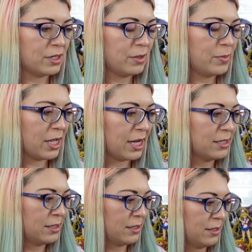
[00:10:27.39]
into
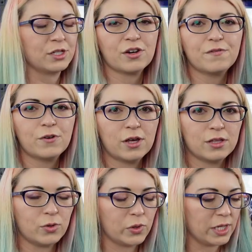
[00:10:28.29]
place. Sorry for all
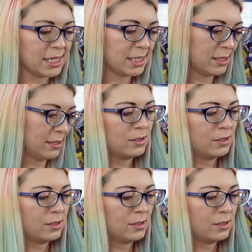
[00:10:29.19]
the noise.